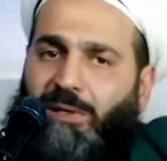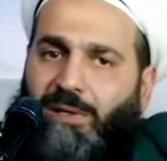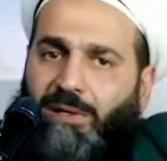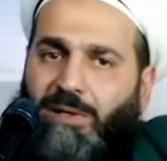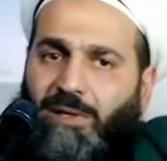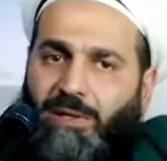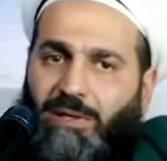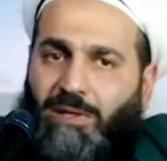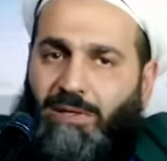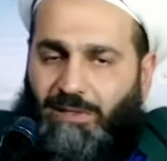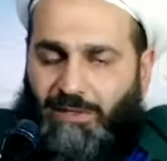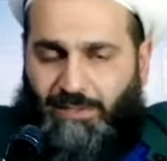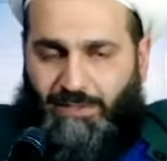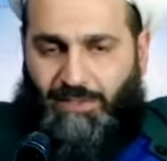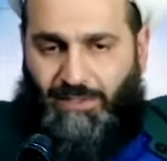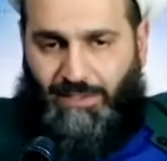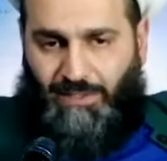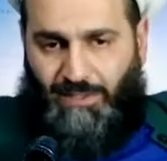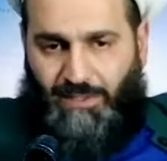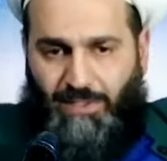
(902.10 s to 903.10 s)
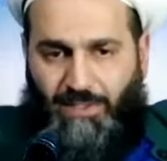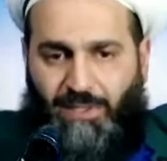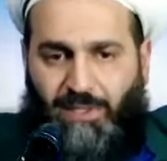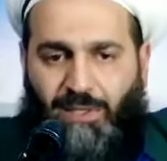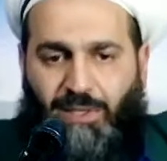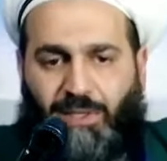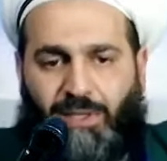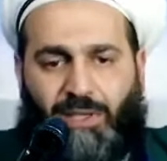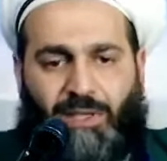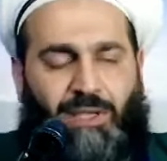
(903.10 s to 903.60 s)
sallam
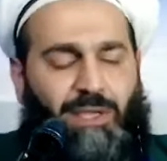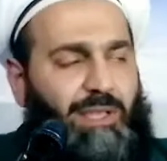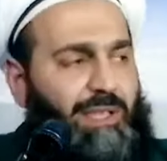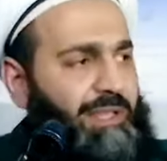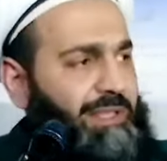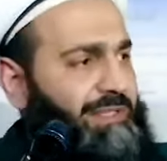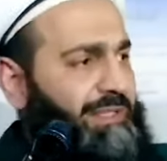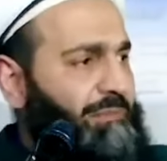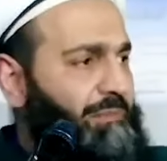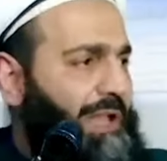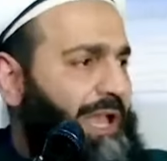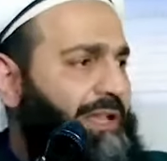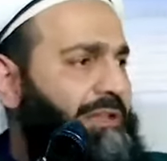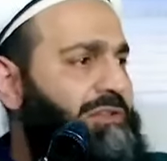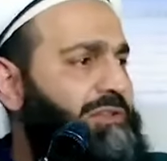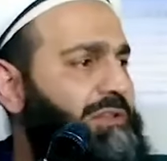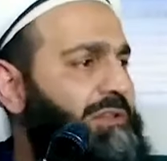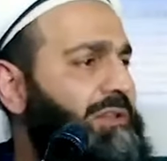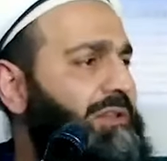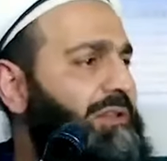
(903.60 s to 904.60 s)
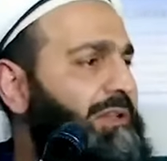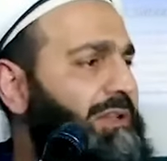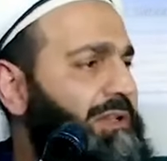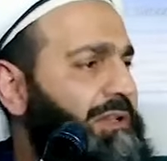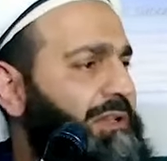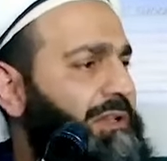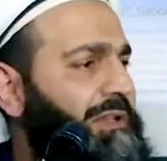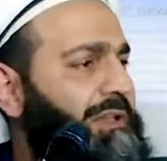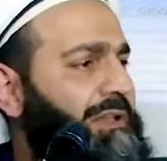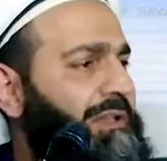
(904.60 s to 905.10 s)
is, imagine
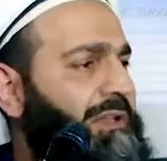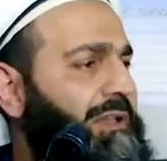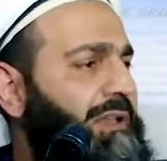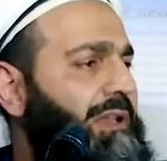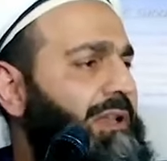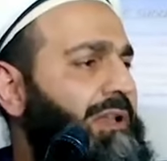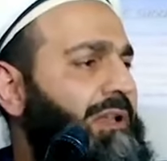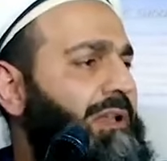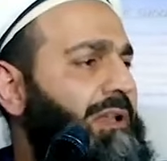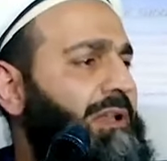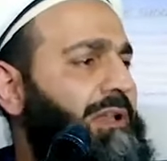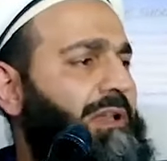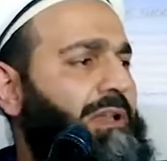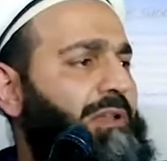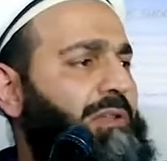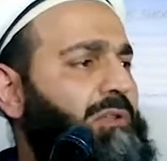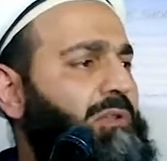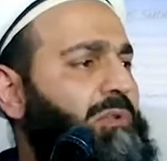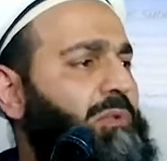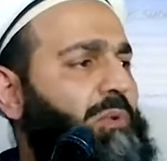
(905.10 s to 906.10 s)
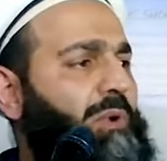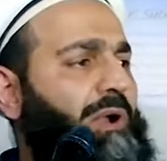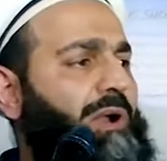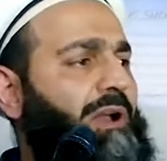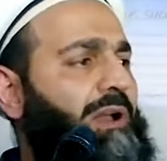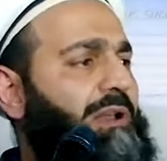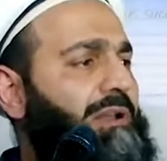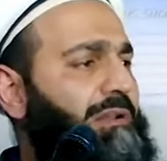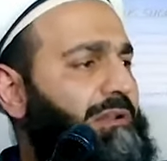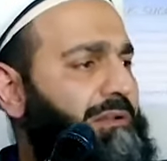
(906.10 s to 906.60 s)

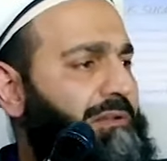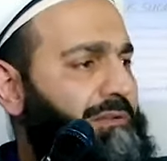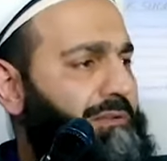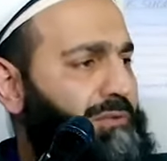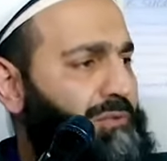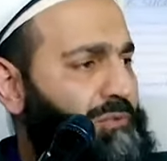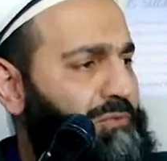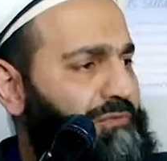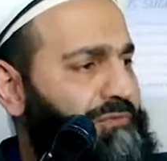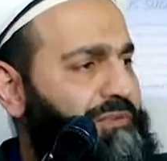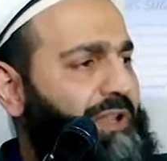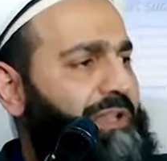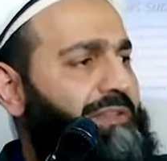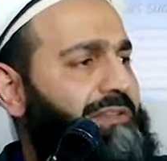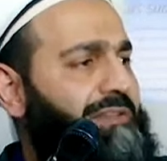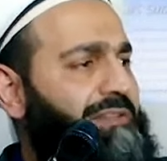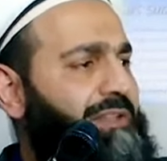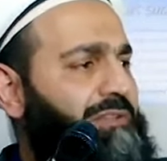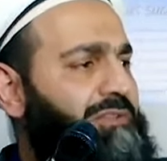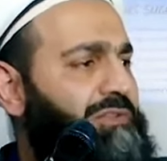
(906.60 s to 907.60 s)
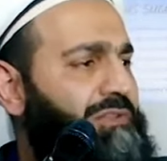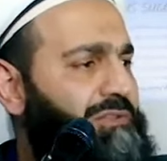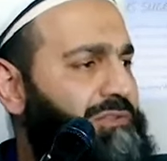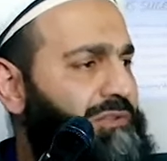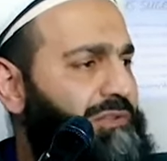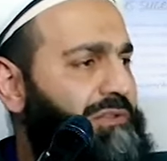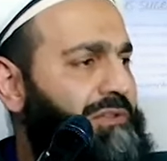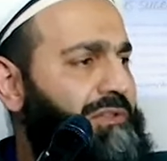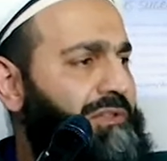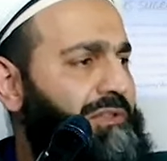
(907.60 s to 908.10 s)
you've done such a
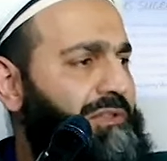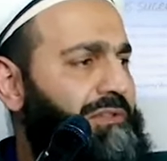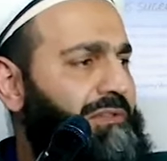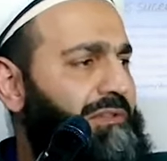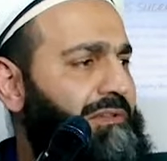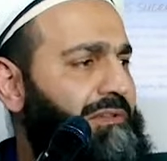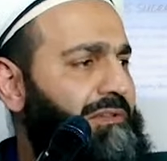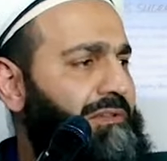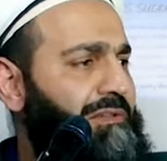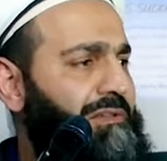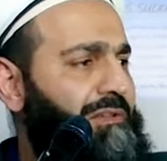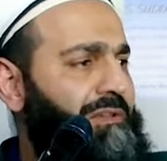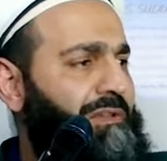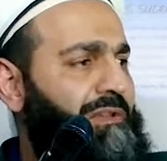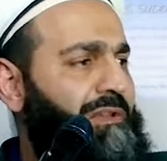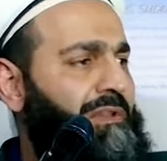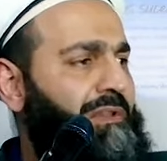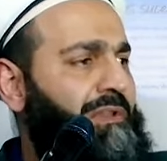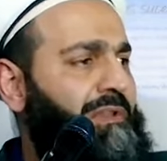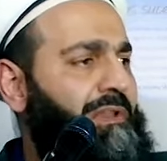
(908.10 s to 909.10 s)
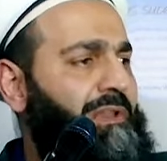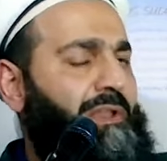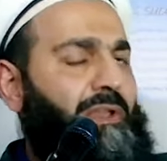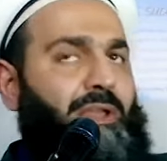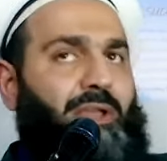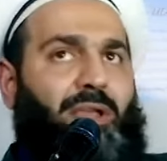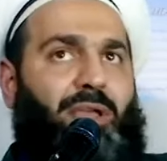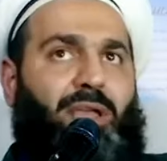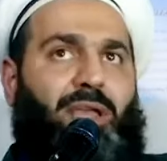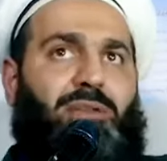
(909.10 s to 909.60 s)
journey
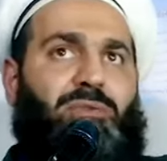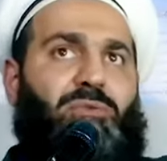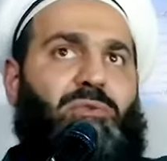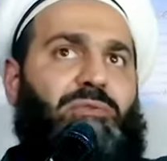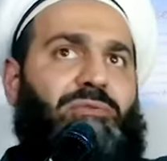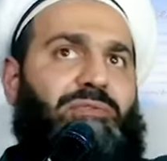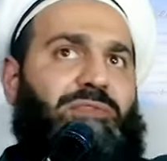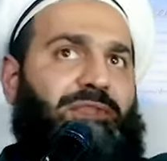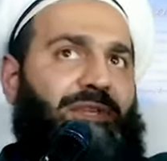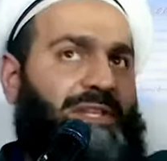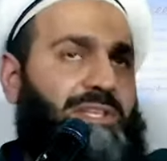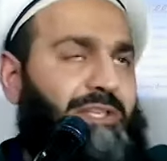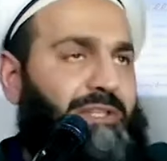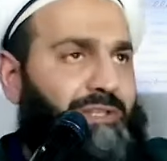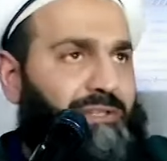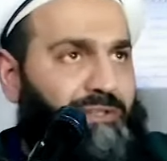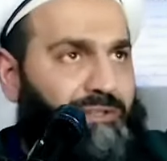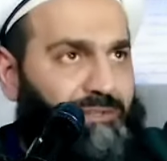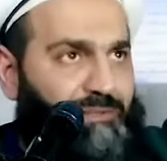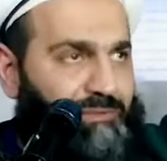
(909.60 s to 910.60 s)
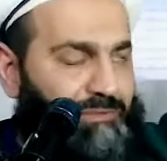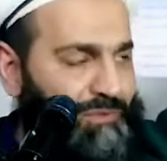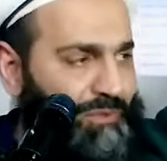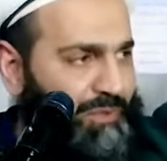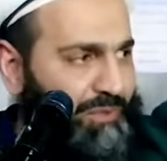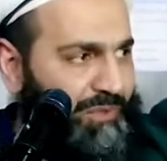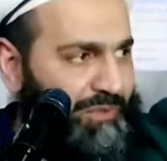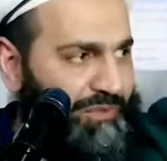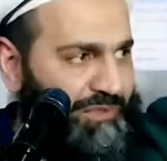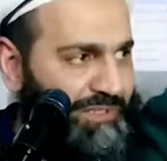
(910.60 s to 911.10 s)
and you've seen
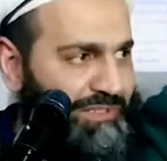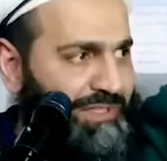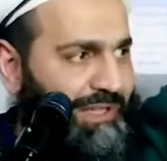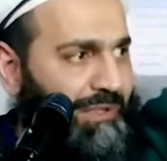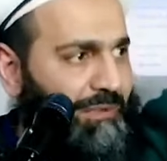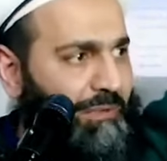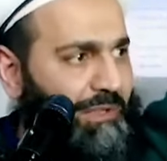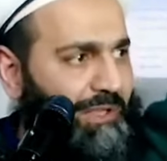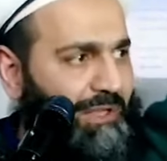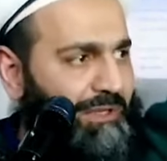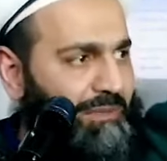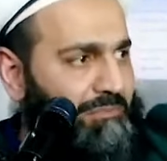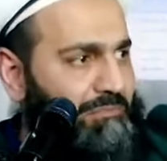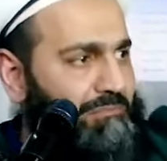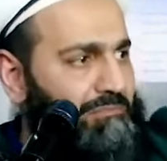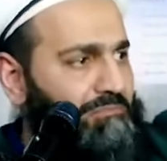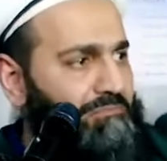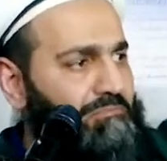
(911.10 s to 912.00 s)
all these awalim